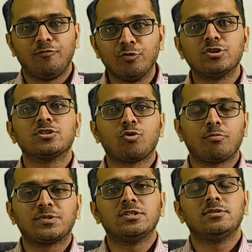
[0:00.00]
futures and
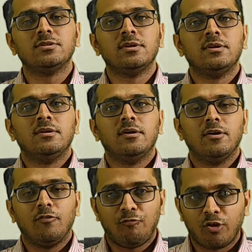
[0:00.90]
option
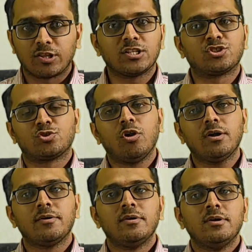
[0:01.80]
for that
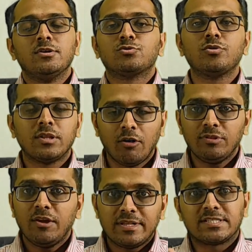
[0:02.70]
stock, so
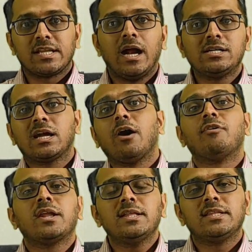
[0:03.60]
now they will start
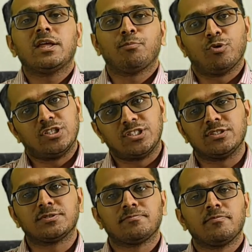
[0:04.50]
covering their
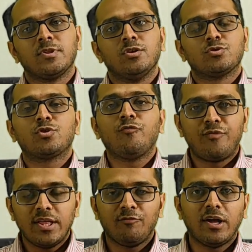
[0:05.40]
positions.
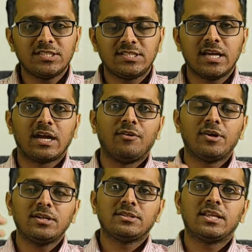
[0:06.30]
So once they
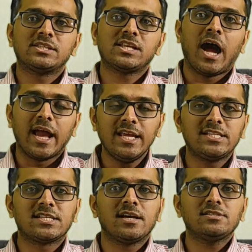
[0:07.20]
cover, there is a
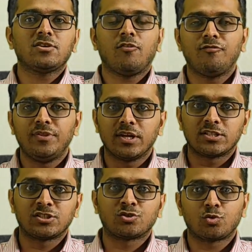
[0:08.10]
high chance of
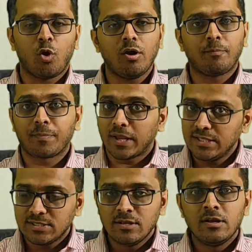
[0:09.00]
that stock
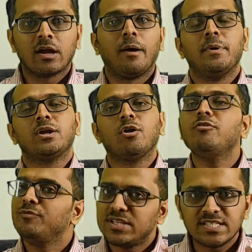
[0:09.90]
price coming
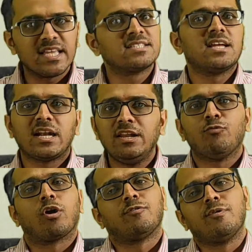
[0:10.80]
down, which is exactly
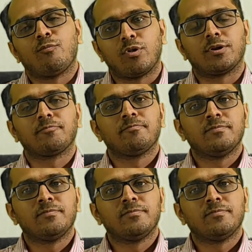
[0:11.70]
what we want.